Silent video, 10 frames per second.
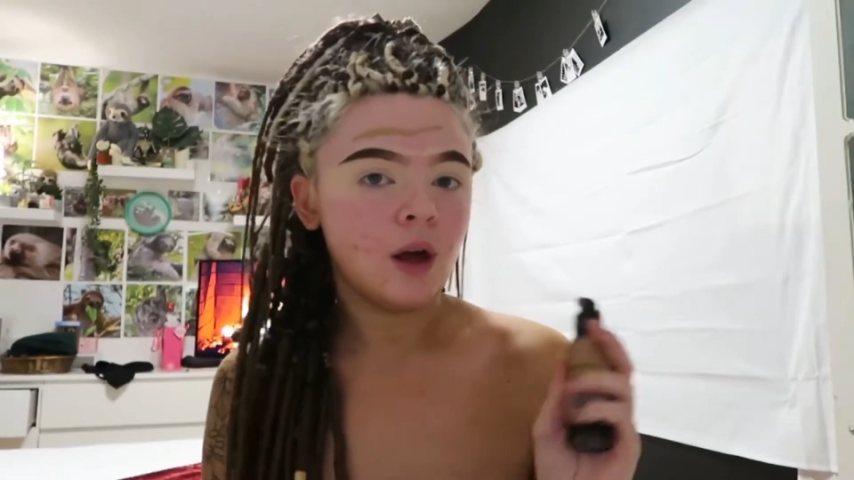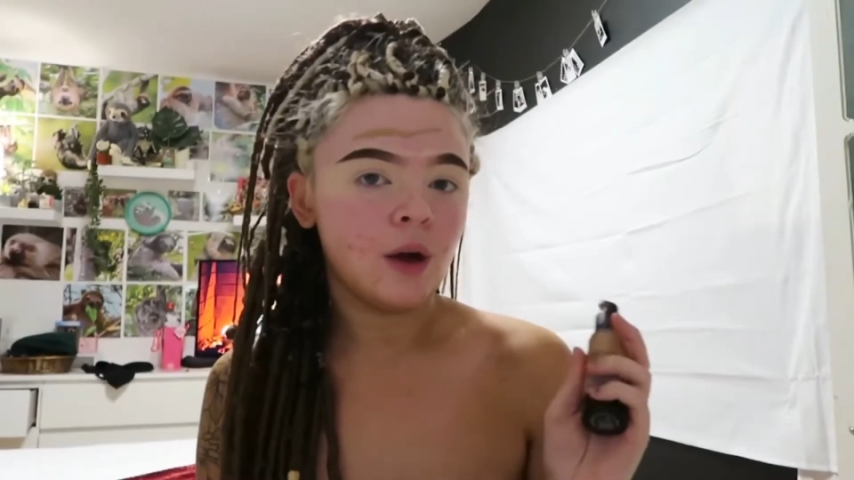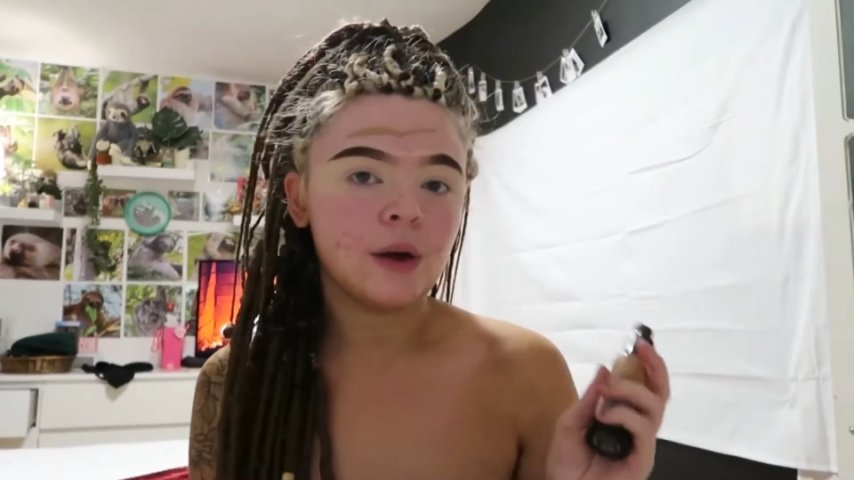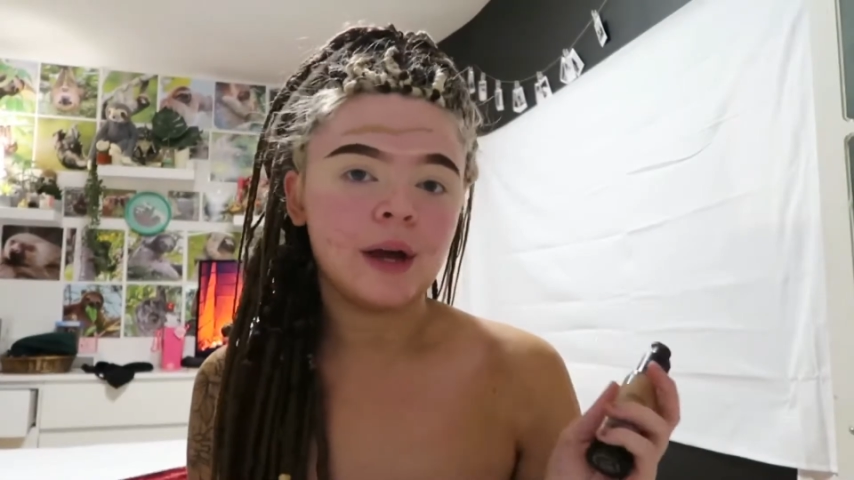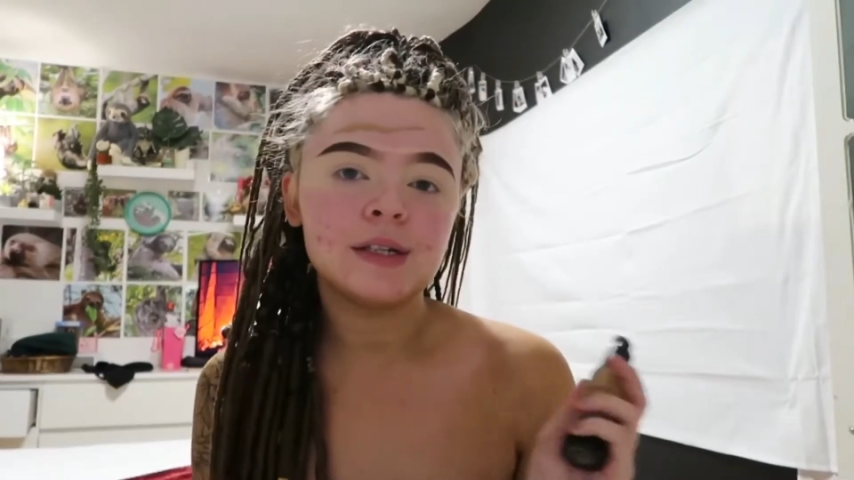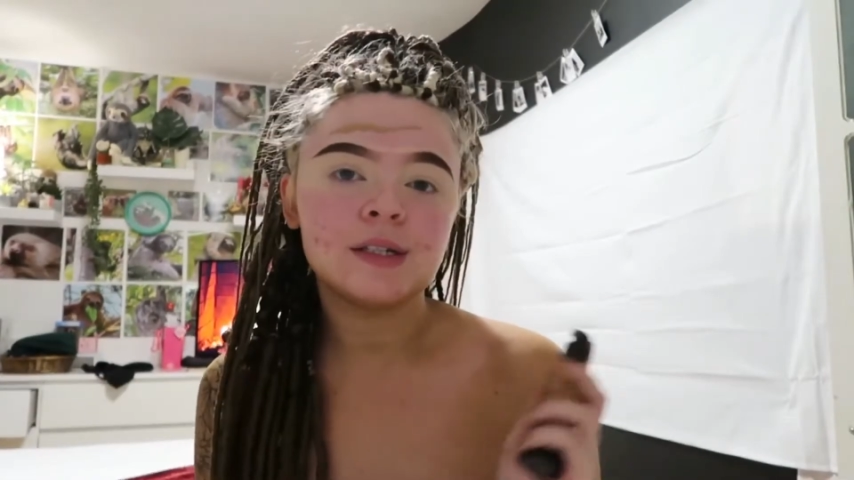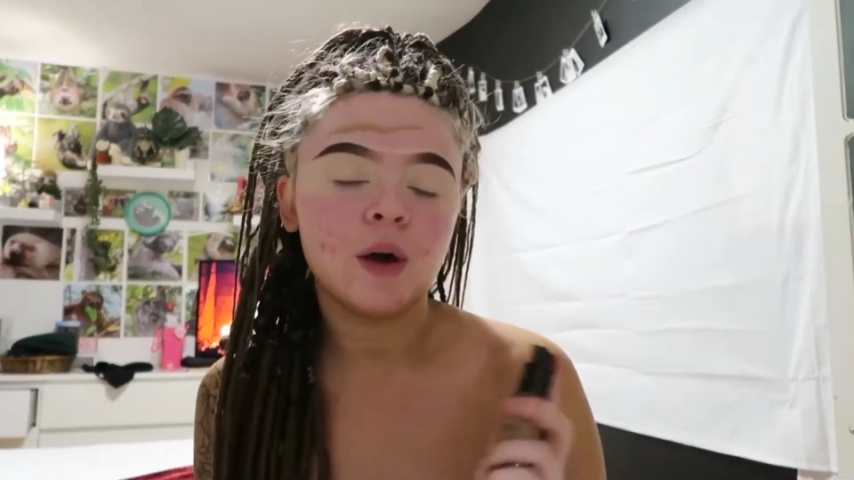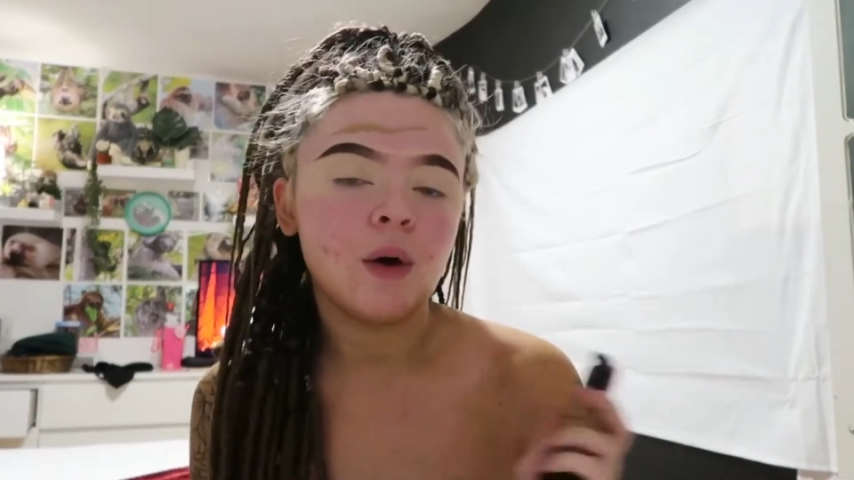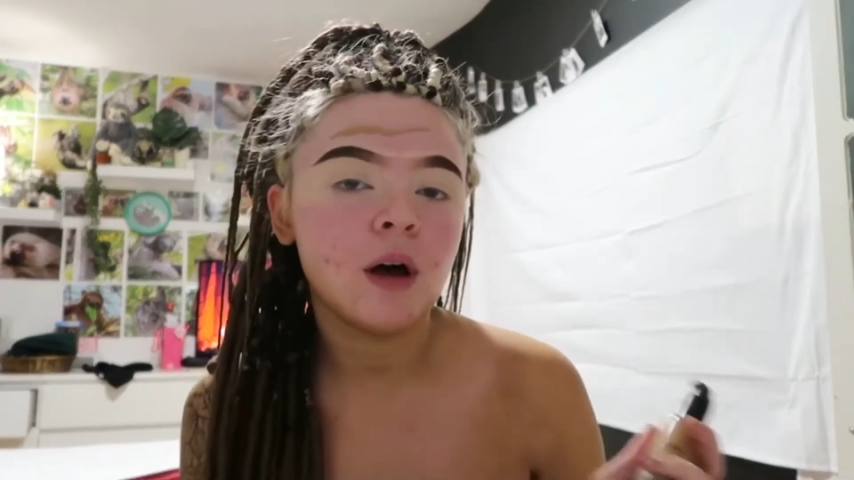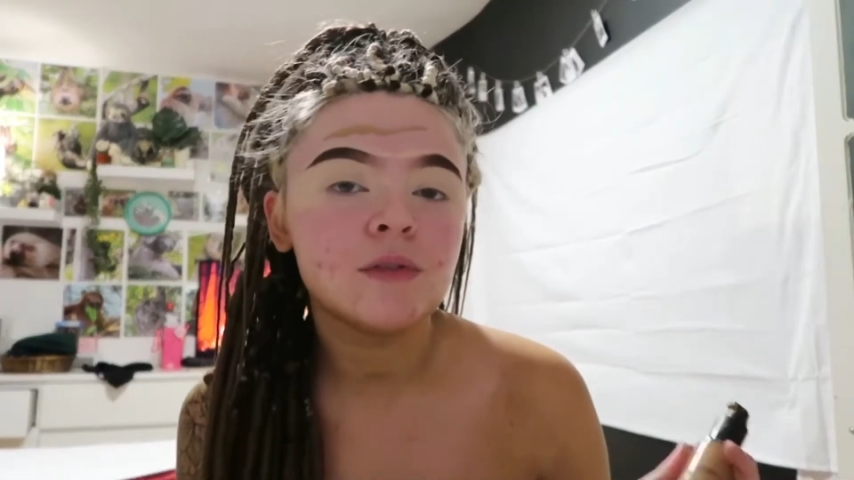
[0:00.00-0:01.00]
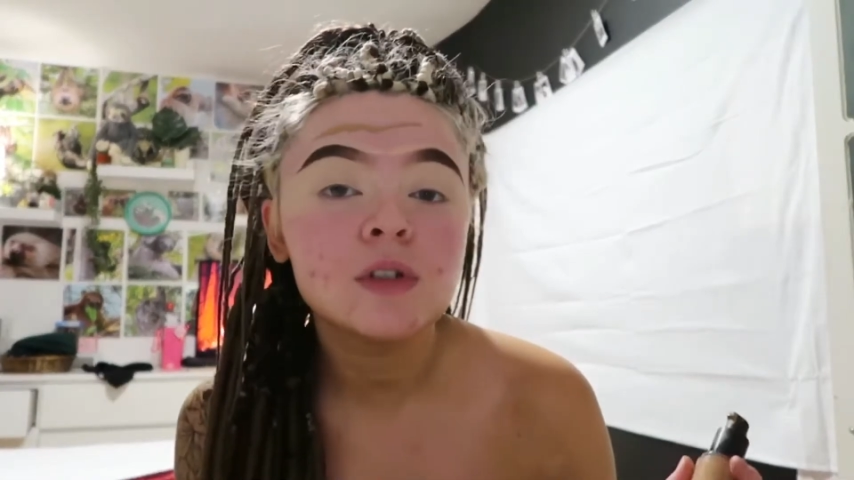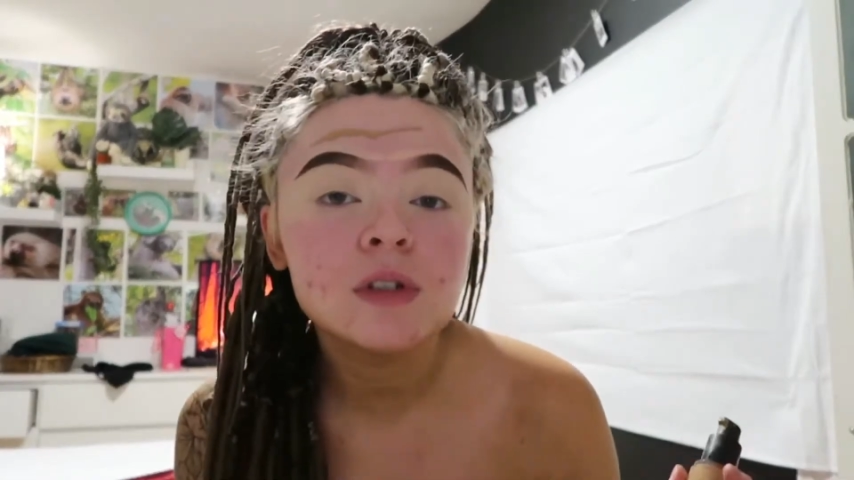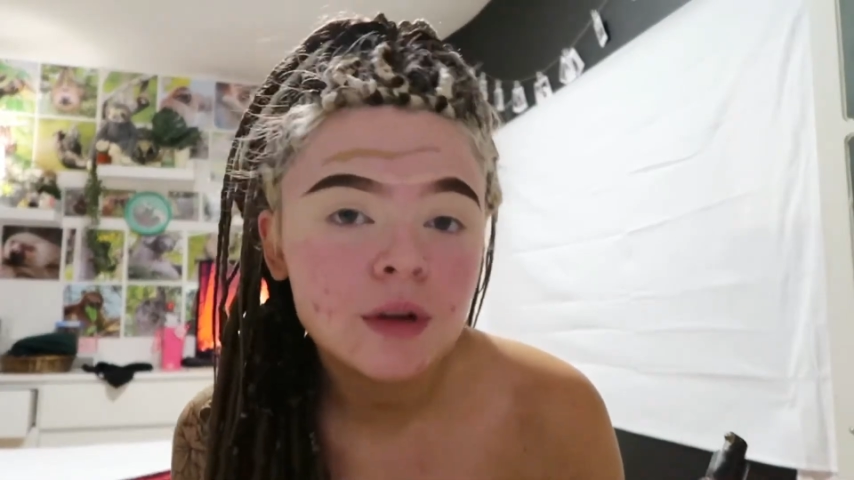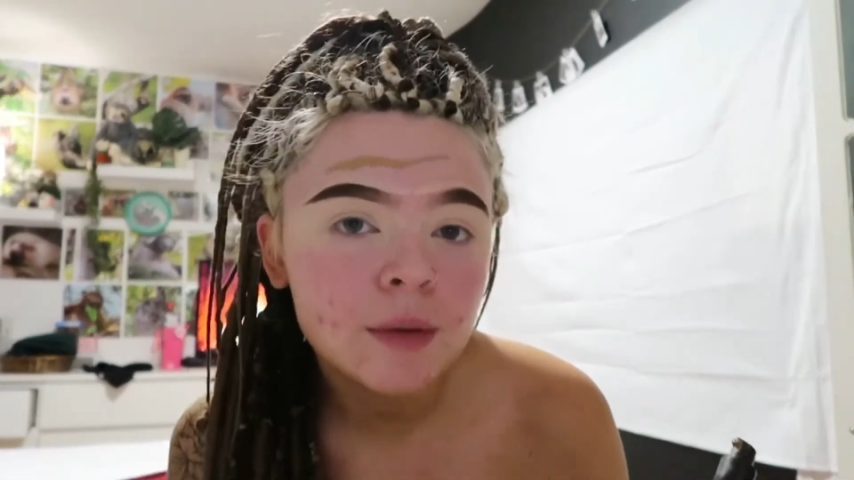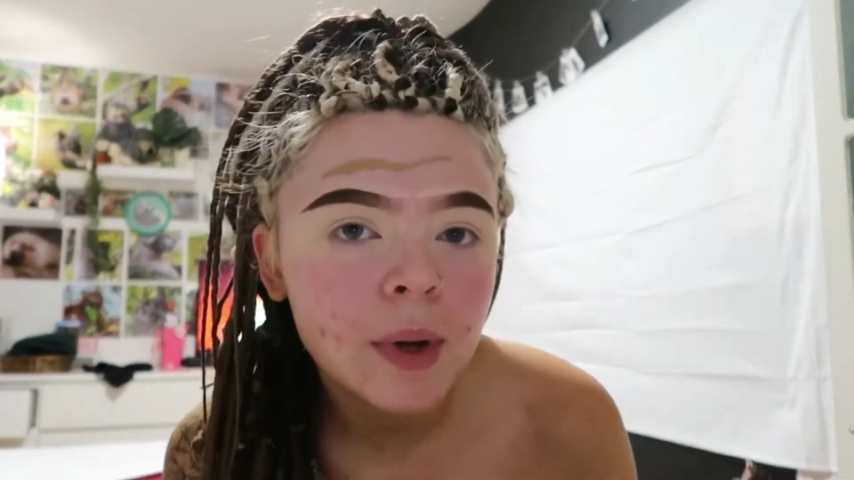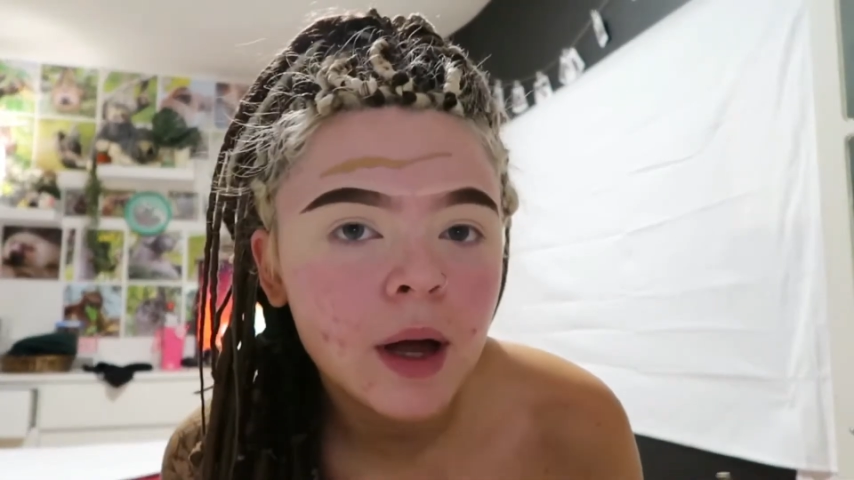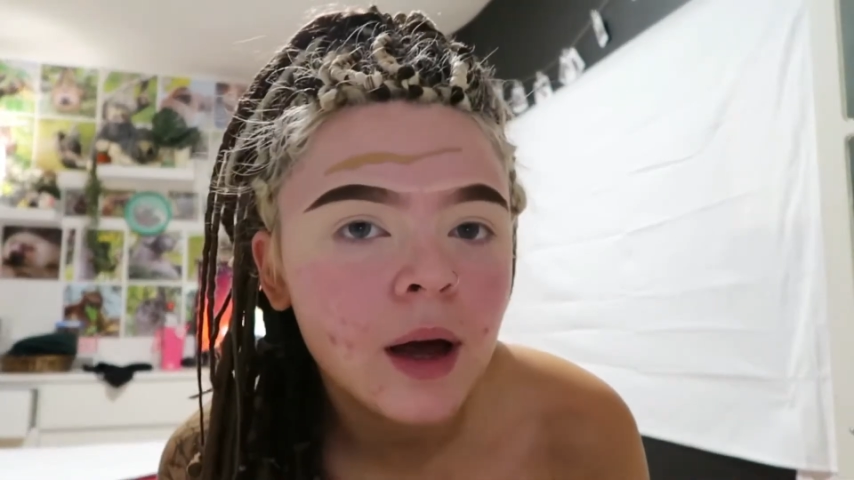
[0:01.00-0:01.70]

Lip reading: Okay, so I've just done my